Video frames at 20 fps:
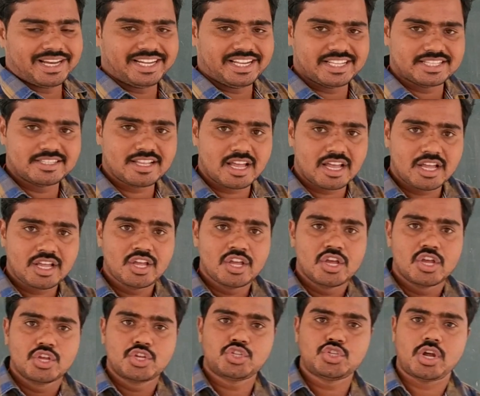that is
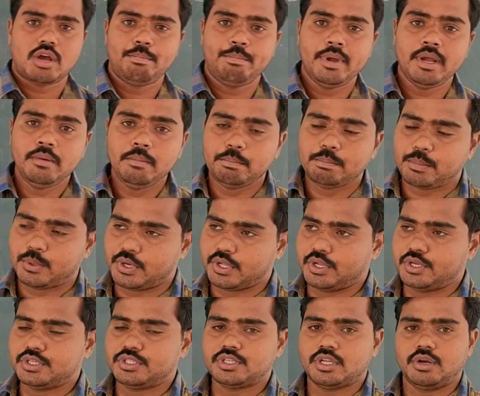the stopping
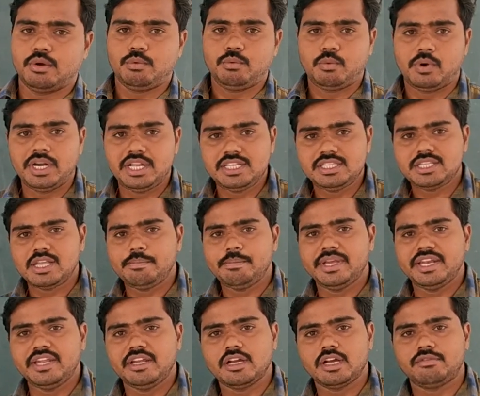potential. What is the
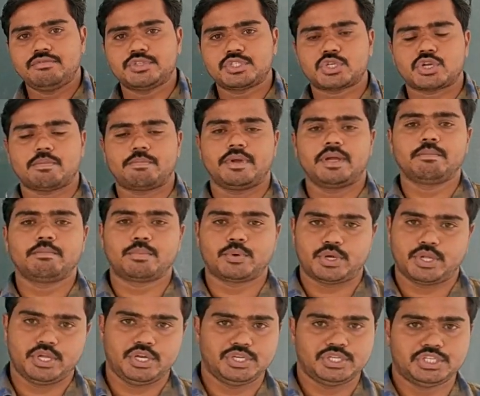meaning of stopping
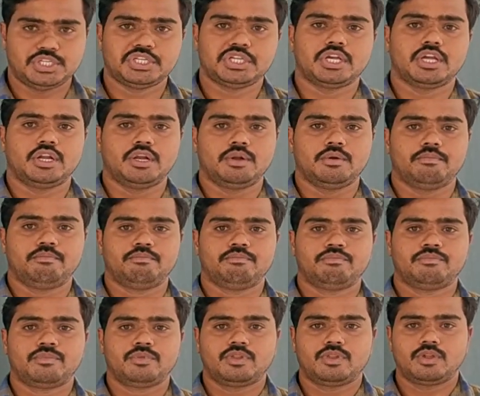potential?
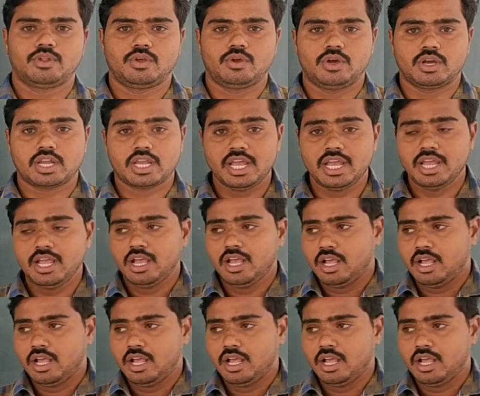Okay.